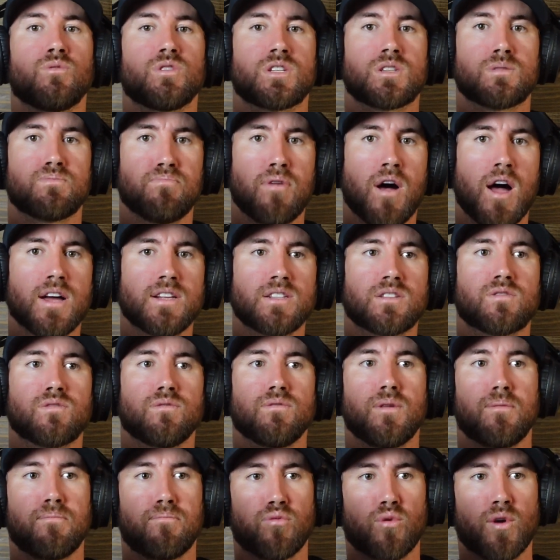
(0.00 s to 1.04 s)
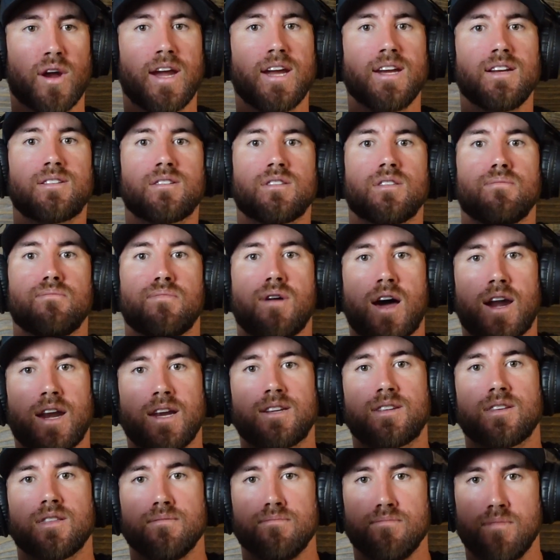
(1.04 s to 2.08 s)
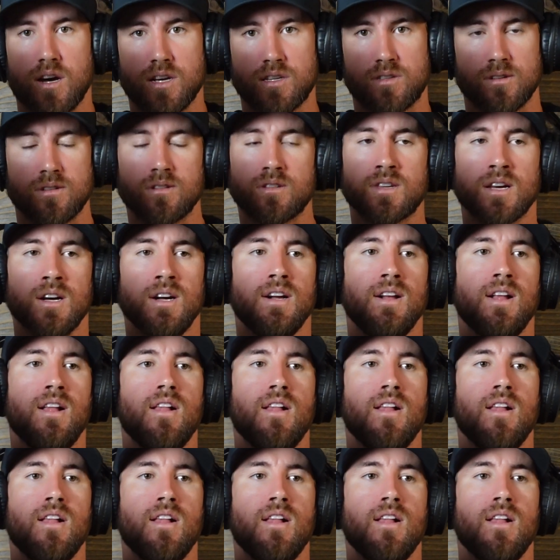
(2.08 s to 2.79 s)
response from the brain to the body to the muscles,